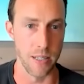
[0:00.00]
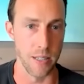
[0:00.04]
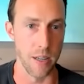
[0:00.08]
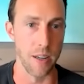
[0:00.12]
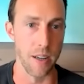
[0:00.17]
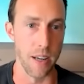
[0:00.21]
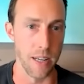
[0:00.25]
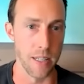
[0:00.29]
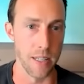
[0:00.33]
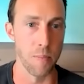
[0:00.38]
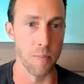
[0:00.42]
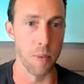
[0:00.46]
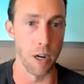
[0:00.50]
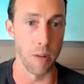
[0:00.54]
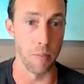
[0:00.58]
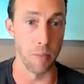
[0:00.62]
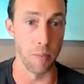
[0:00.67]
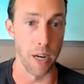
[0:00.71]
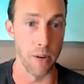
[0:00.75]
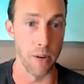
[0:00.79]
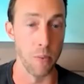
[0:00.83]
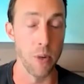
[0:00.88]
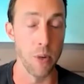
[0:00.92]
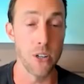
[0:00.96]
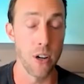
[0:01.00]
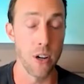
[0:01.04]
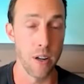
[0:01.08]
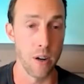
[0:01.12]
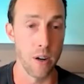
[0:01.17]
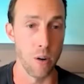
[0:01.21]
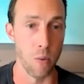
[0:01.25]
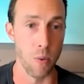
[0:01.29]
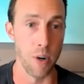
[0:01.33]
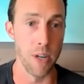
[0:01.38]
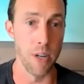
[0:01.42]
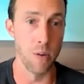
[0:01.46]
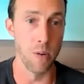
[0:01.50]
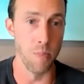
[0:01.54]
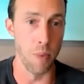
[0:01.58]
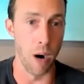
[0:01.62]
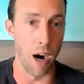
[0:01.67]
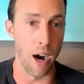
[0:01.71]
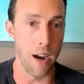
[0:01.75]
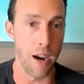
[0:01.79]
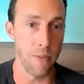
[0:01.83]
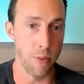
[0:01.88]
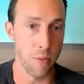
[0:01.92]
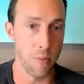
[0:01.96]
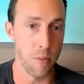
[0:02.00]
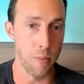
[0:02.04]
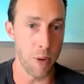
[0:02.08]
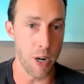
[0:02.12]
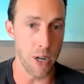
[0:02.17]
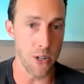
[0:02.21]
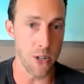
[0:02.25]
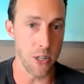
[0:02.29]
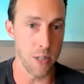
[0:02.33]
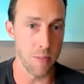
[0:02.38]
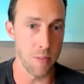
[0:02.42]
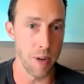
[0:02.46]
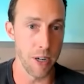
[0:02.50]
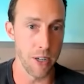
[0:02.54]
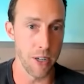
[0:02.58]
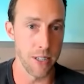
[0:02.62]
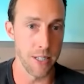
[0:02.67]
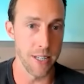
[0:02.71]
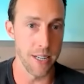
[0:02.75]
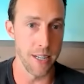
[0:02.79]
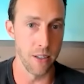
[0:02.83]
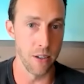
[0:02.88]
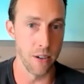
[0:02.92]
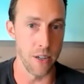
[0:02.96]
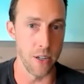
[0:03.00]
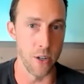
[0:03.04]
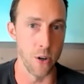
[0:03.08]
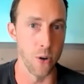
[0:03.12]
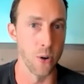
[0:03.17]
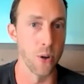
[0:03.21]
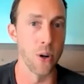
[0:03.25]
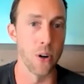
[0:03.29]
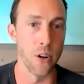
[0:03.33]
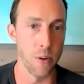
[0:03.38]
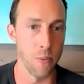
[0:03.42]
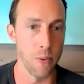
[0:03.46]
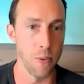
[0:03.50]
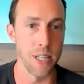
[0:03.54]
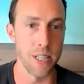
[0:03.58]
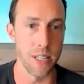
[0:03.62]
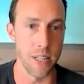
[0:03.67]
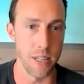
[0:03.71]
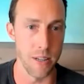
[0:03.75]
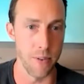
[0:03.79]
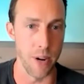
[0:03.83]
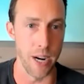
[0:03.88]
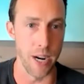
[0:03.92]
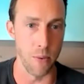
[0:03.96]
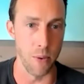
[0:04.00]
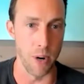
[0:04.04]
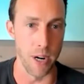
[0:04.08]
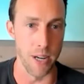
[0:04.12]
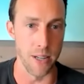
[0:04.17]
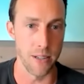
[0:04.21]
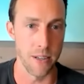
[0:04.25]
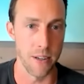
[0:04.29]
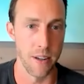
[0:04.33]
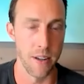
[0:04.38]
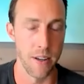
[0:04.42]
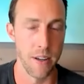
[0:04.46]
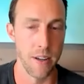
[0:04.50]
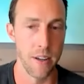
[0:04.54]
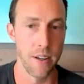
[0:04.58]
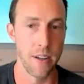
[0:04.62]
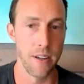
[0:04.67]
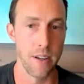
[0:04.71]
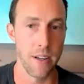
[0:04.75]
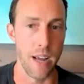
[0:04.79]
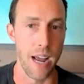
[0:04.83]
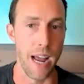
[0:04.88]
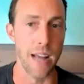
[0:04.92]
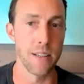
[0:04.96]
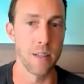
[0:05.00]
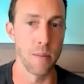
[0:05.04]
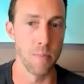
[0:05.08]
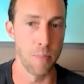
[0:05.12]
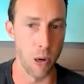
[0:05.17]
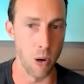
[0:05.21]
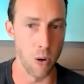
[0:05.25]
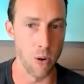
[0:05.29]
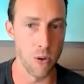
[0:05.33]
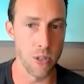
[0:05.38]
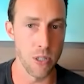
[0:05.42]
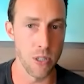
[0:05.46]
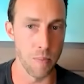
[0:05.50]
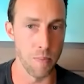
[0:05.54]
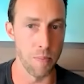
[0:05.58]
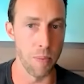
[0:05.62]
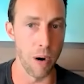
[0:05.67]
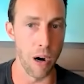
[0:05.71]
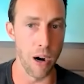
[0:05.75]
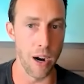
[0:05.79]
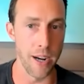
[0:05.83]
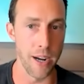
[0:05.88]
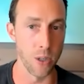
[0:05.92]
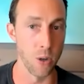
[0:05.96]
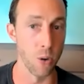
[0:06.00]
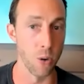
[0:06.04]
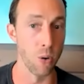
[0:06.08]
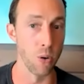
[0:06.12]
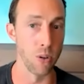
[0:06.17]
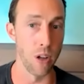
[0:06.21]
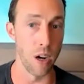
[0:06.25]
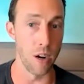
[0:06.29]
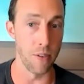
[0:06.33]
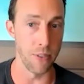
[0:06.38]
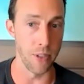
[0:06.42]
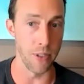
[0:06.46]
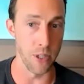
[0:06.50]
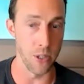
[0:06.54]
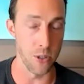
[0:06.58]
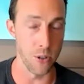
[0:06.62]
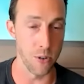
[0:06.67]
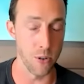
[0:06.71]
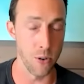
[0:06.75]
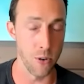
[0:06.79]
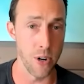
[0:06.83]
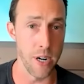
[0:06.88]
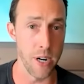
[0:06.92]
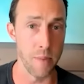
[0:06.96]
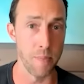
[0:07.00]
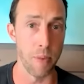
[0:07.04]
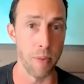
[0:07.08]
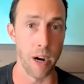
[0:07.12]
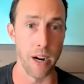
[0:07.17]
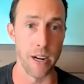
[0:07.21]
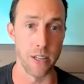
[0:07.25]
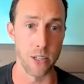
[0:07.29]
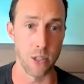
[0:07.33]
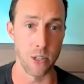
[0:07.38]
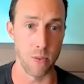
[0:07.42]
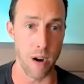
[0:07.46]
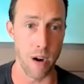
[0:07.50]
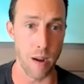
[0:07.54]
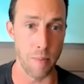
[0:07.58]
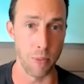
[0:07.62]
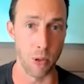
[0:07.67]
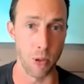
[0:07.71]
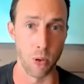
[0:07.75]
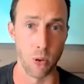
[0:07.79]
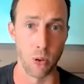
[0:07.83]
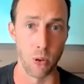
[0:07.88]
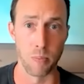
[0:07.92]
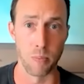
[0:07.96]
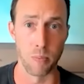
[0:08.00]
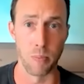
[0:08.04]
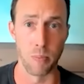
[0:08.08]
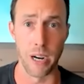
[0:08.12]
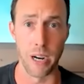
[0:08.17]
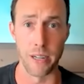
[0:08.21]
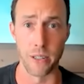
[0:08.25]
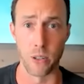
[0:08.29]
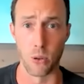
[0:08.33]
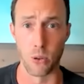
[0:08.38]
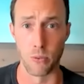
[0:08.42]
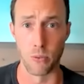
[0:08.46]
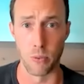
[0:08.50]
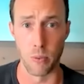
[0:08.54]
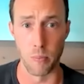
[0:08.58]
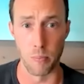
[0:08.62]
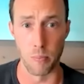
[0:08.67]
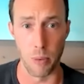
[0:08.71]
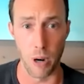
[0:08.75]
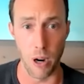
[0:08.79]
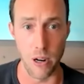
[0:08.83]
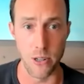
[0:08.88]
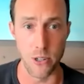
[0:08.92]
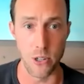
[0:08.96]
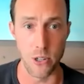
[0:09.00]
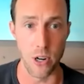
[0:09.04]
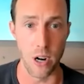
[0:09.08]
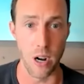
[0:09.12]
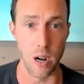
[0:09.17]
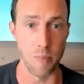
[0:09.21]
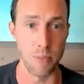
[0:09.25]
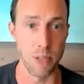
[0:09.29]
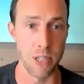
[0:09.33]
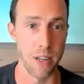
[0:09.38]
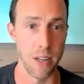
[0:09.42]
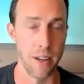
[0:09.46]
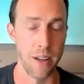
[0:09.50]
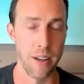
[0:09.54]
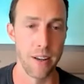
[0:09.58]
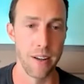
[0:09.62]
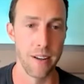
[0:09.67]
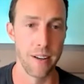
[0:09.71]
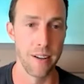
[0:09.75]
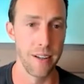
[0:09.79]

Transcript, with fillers: as a bottom line, which when you buy from a precious metals dealer, you're going to receive anyways. As opposed to buying gold off the street, buying scrap gold, buying gold from pawn shops,